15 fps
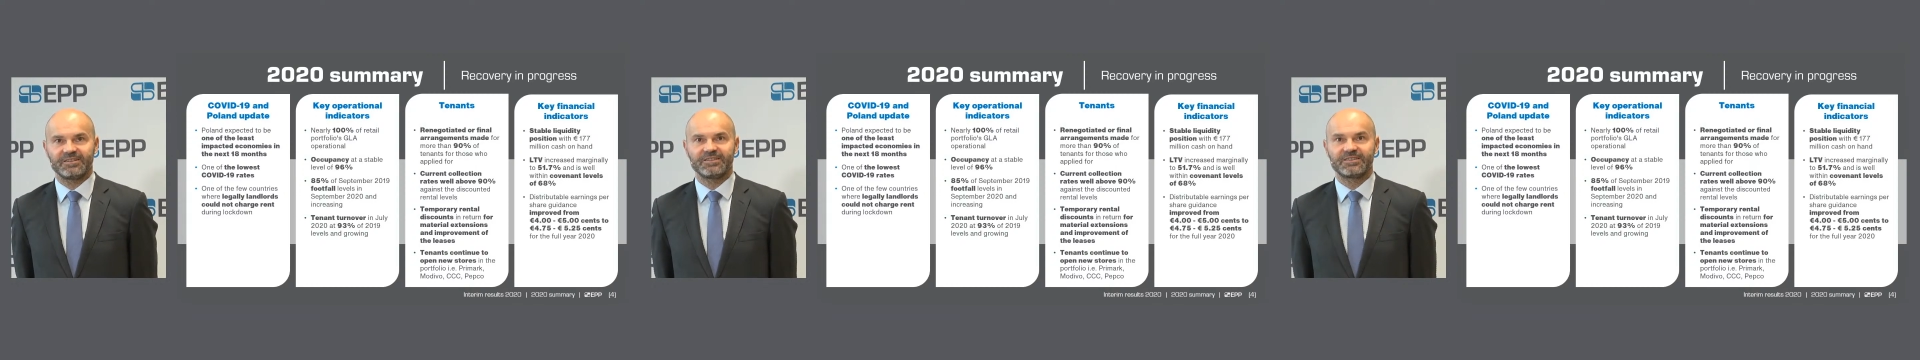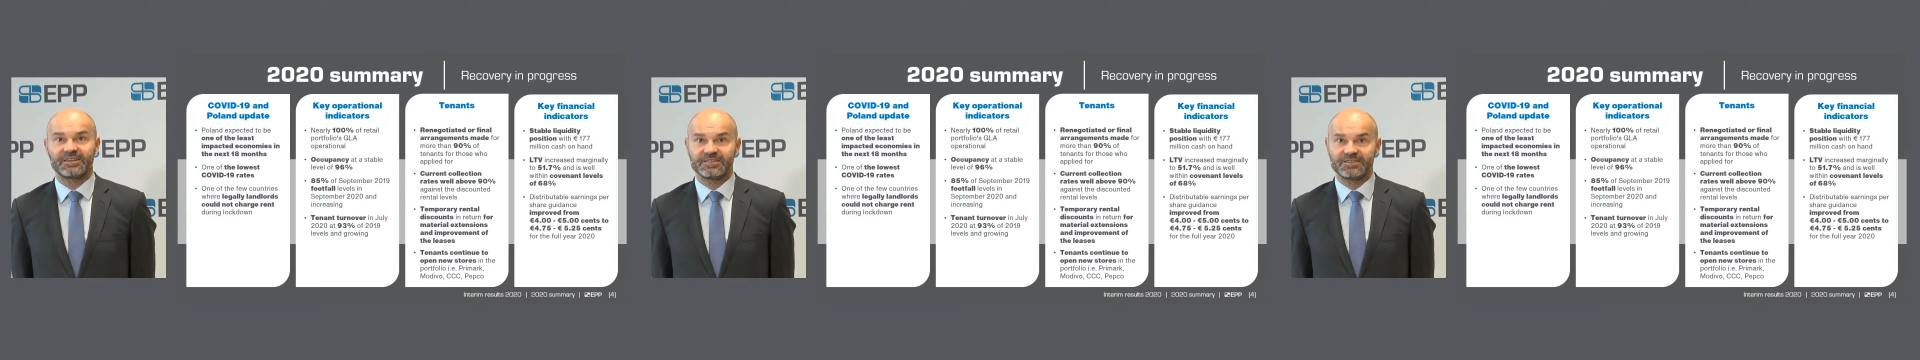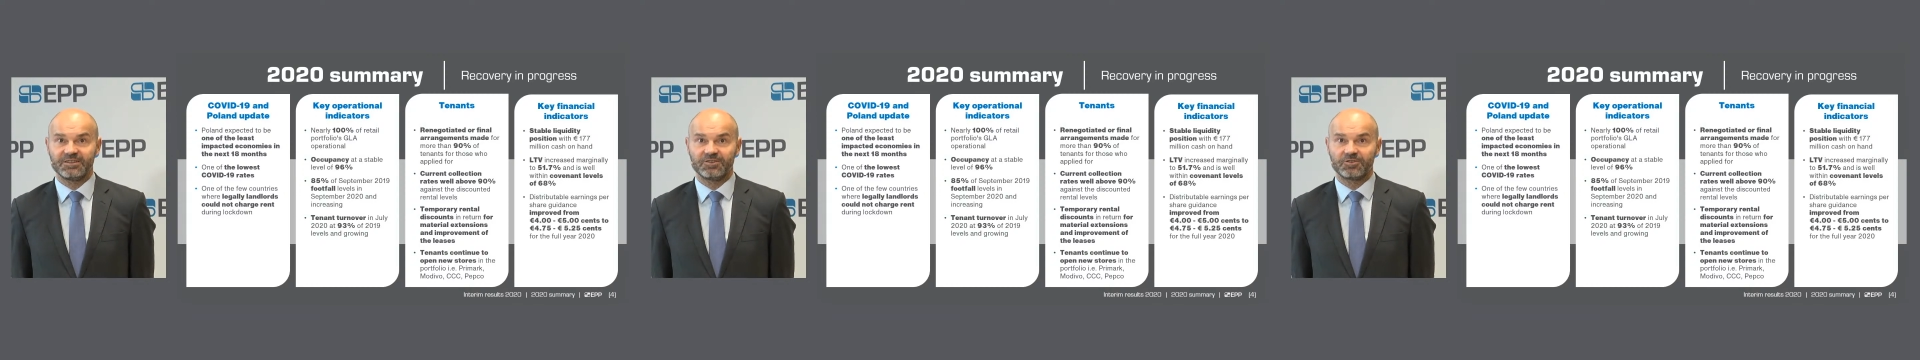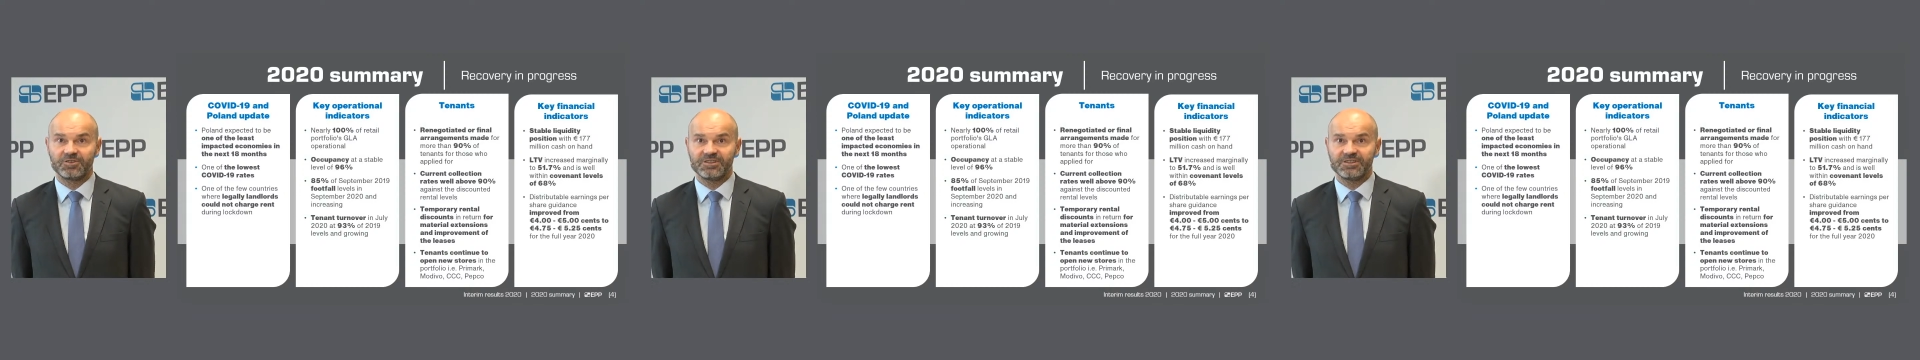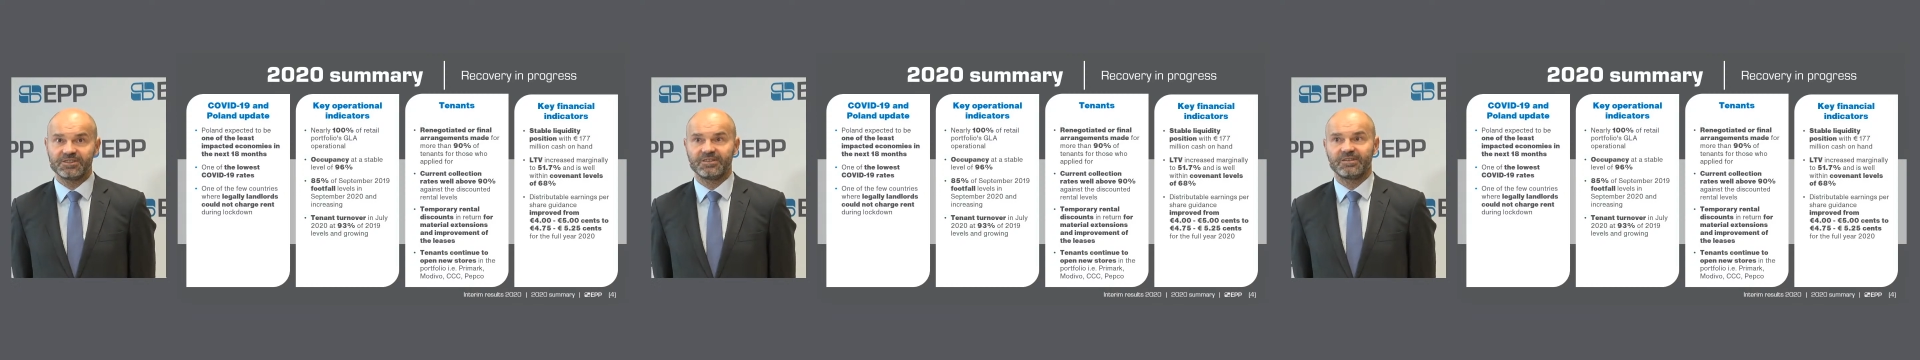It has
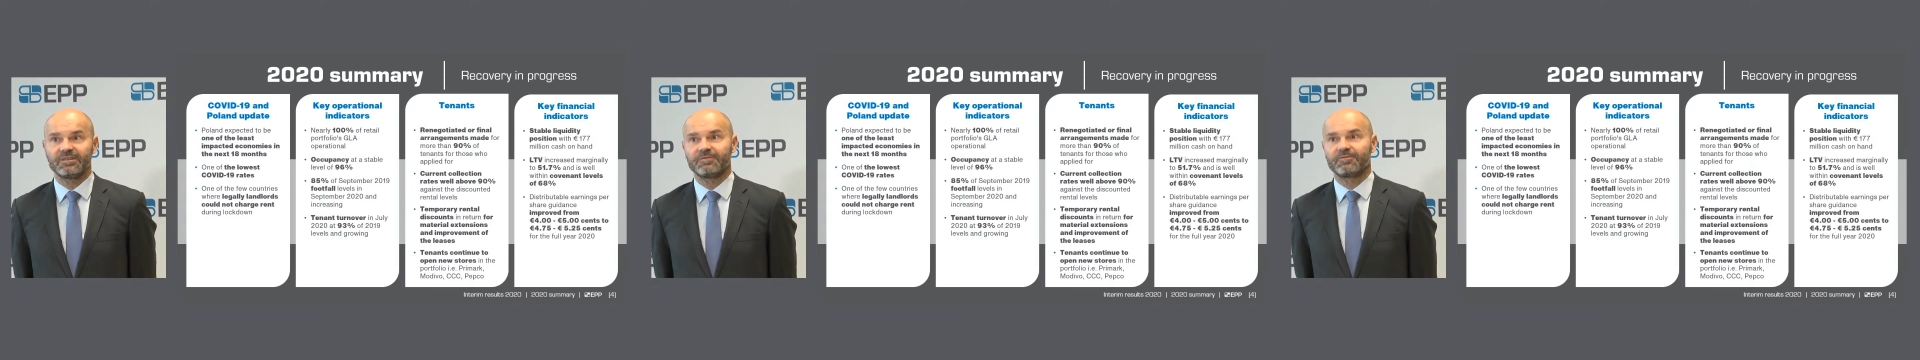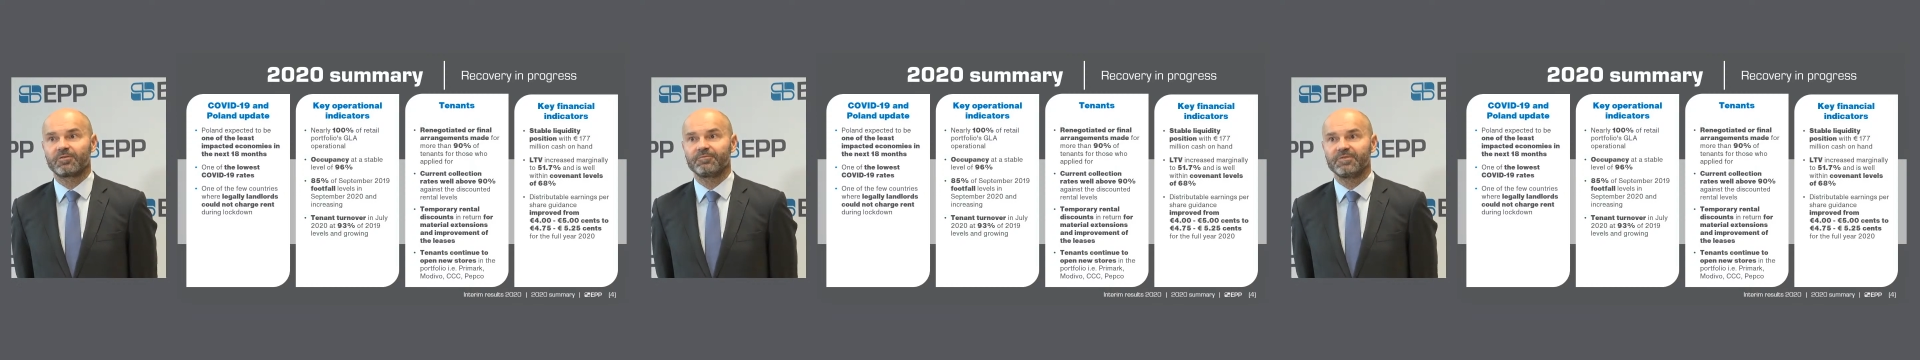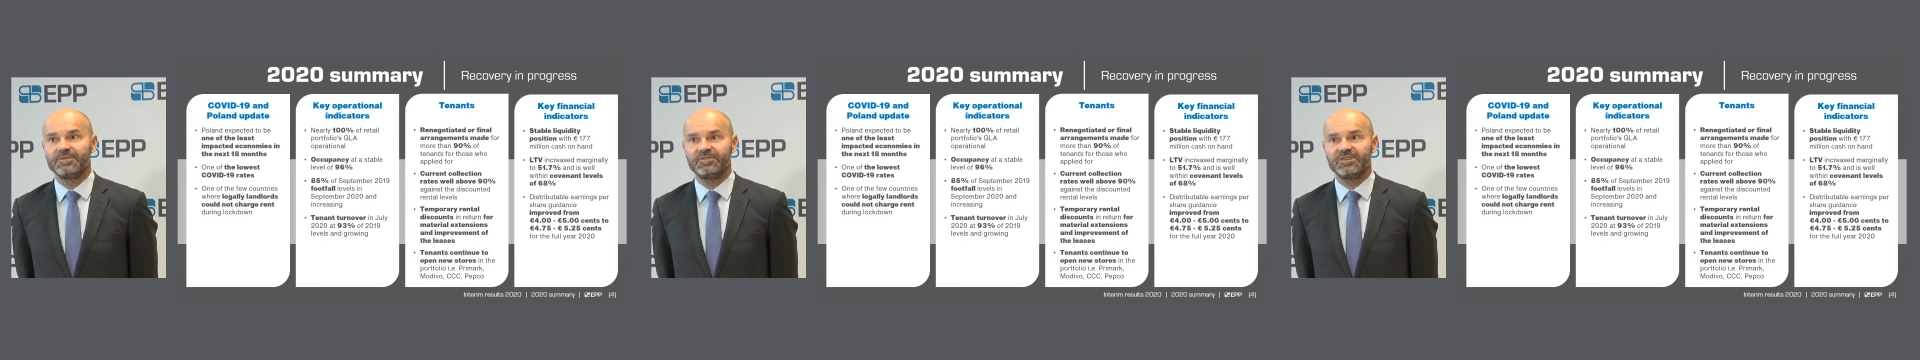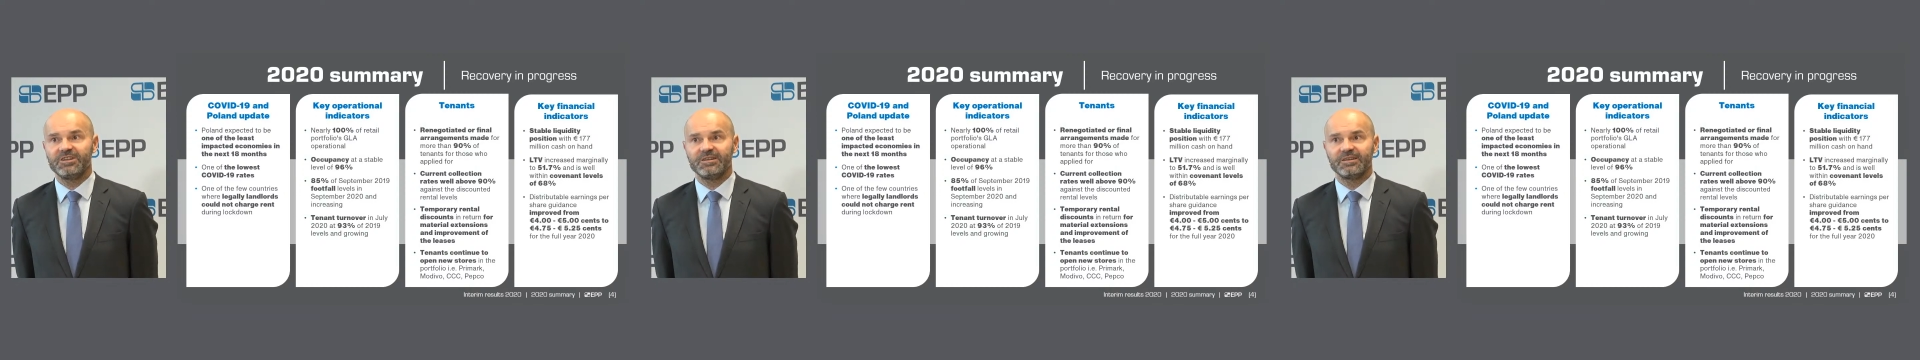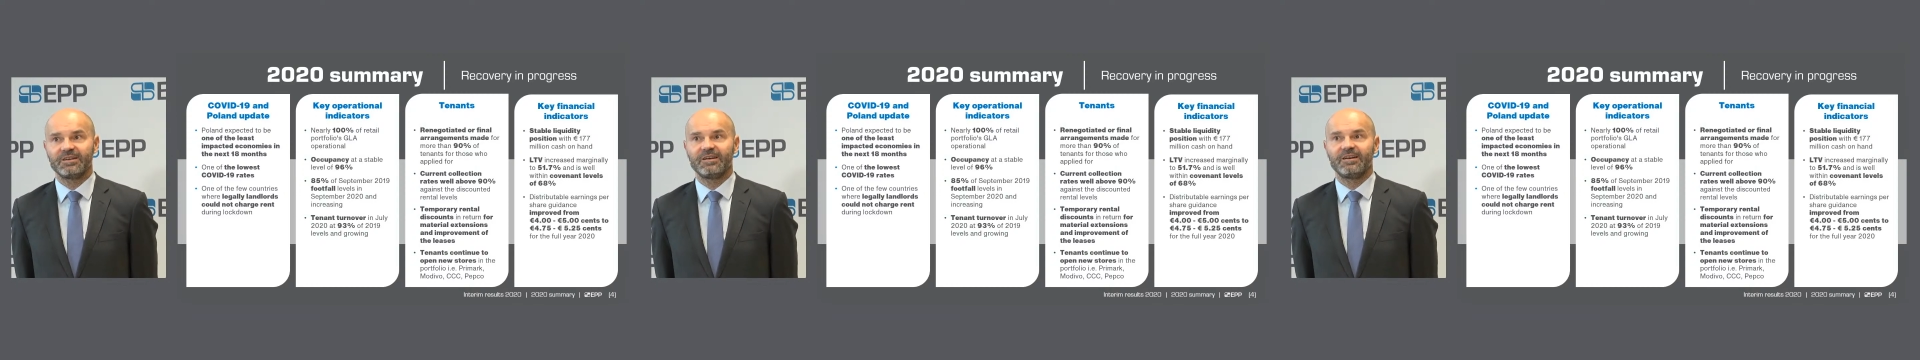increased from 50,